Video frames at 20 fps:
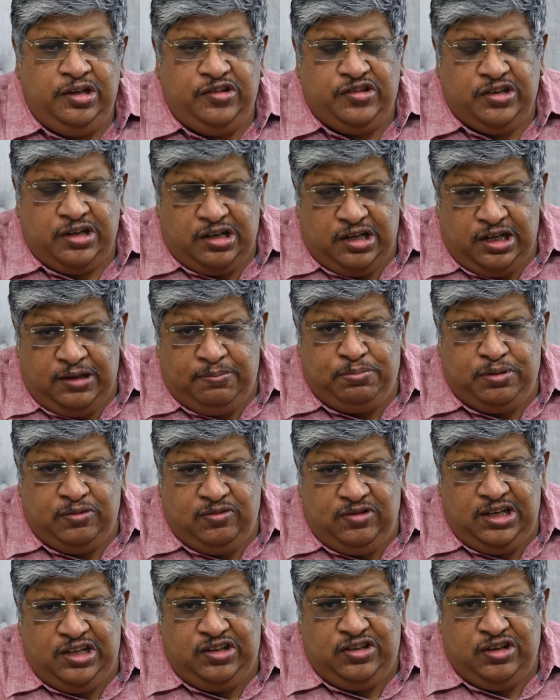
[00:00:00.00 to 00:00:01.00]
It's a great
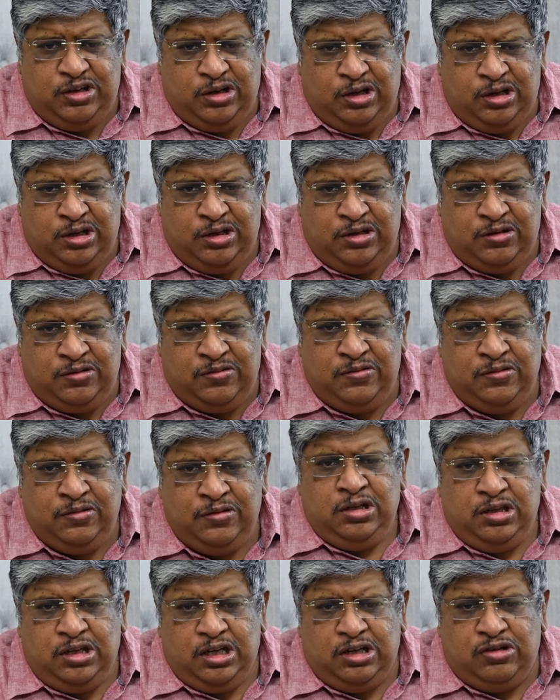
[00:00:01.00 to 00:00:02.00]
privilege and honor
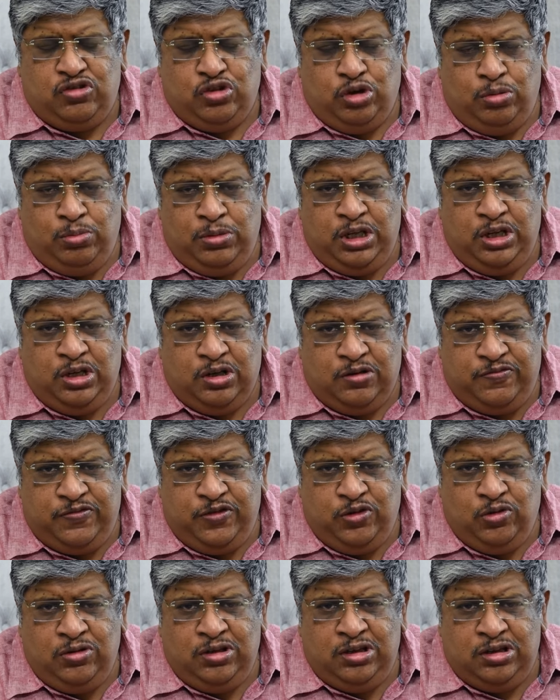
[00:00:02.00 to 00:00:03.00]
that so many
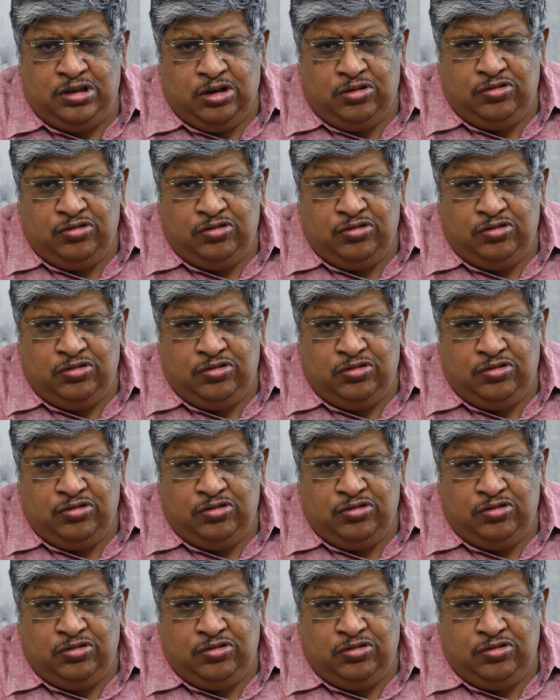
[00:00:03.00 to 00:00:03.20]
of you in